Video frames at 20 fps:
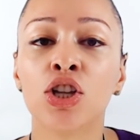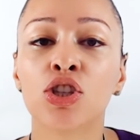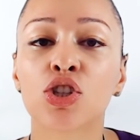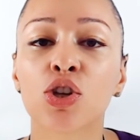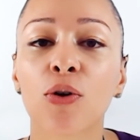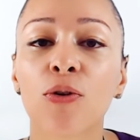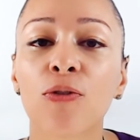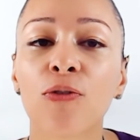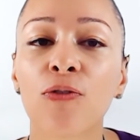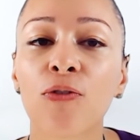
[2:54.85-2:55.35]

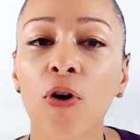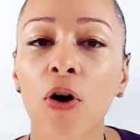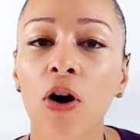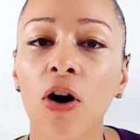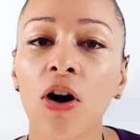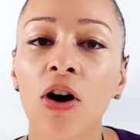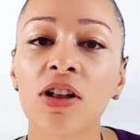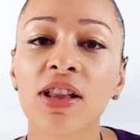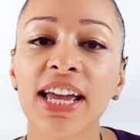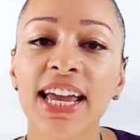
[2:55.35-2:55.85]
to
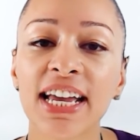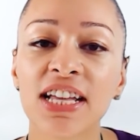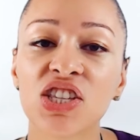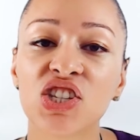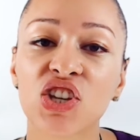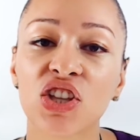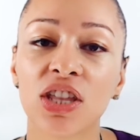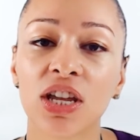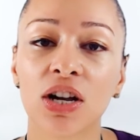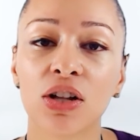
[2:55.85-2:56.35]
fall
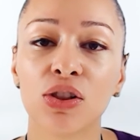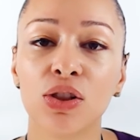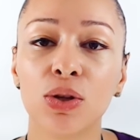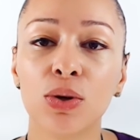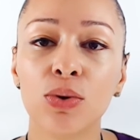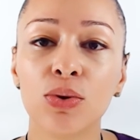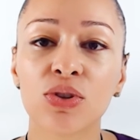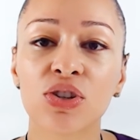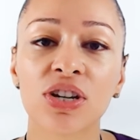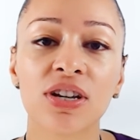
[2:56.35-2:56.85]
into the
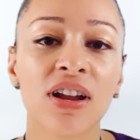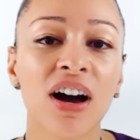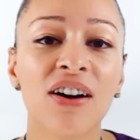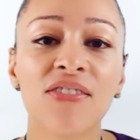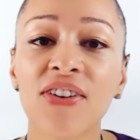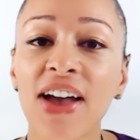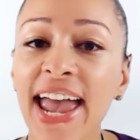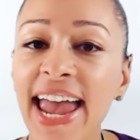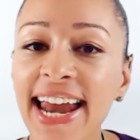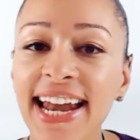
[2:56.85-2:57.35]
illusion of
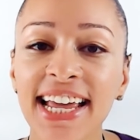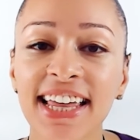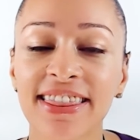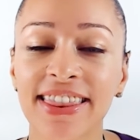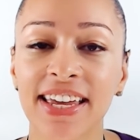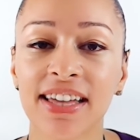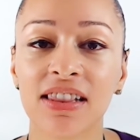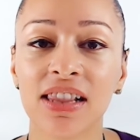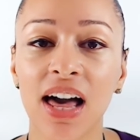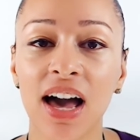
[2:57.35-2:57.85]

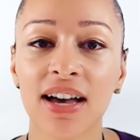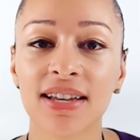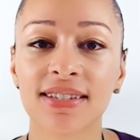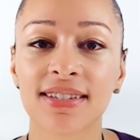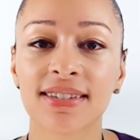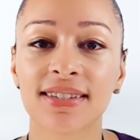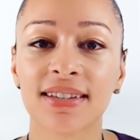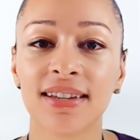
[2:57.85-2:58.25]
anything less.